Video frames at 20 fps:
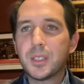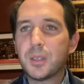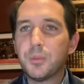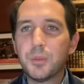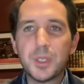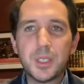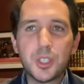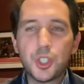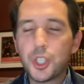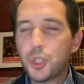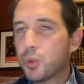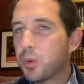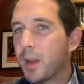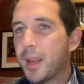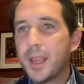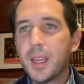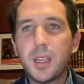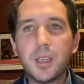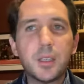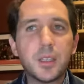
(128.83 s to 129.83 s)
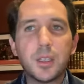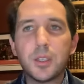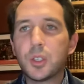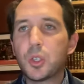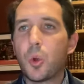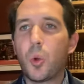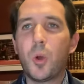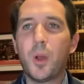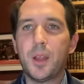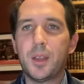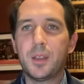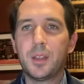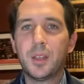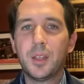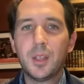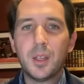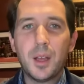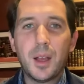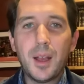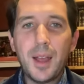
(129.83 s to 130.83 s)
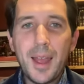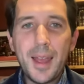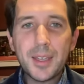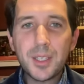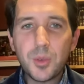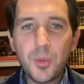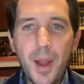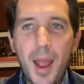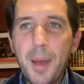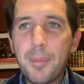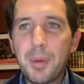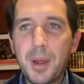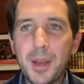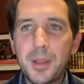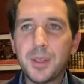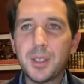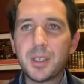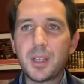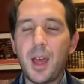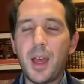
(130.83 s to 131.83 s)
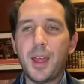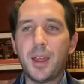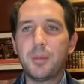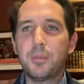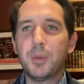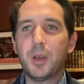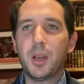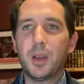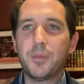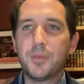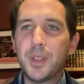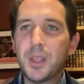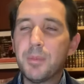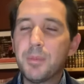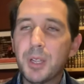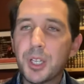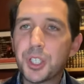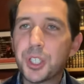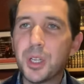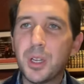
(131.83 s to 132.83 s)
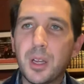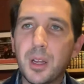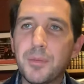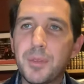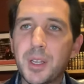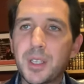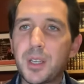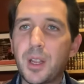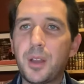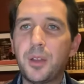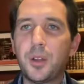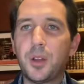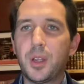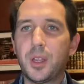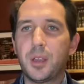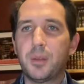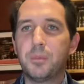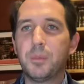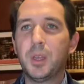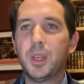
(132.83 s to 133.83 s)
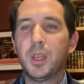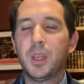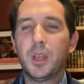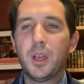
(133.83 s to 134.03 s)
He was trained and taught as a rabbi in the time of the Mishnah, of the Tanoim,